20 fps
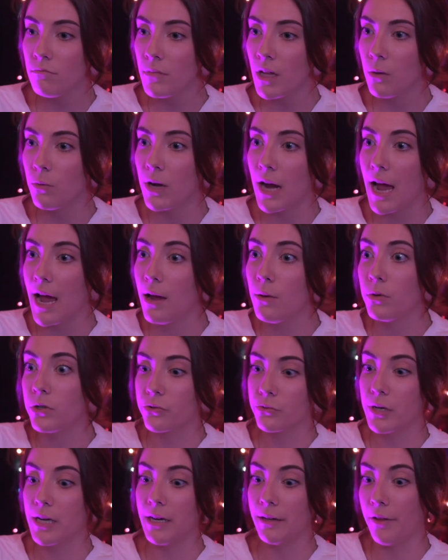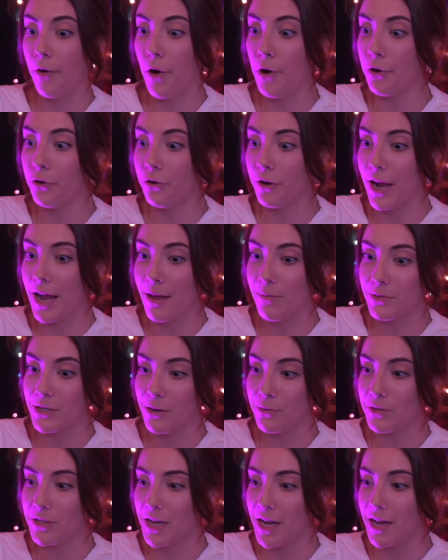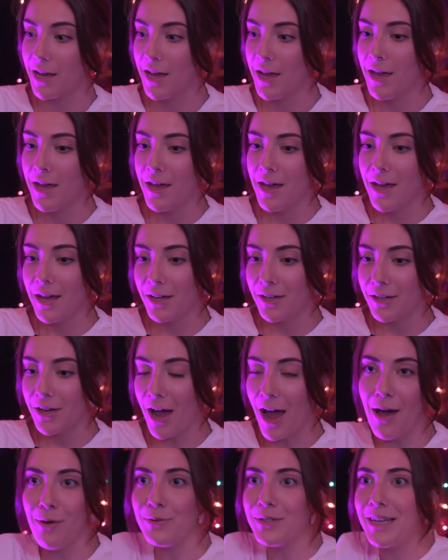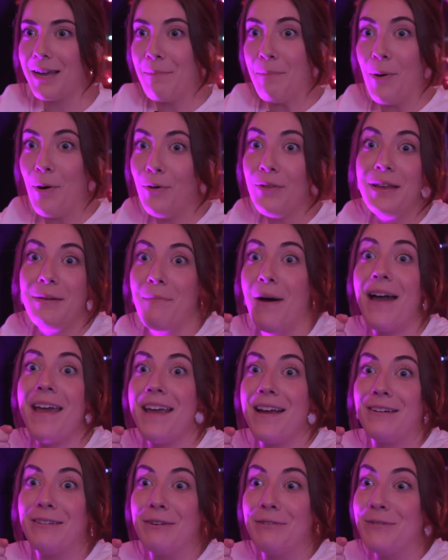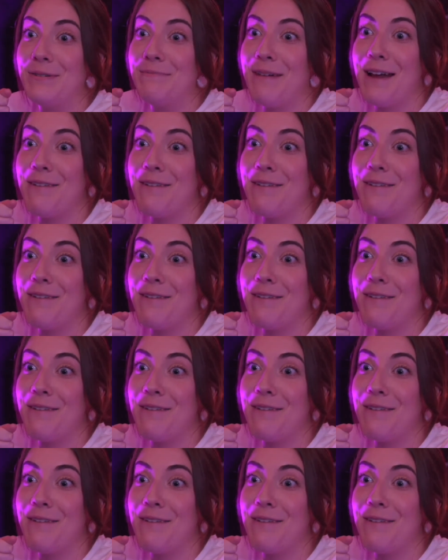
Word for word: when I was reading The Hunger Games, I was mm-hmm. like. I was like pulling my arrow in my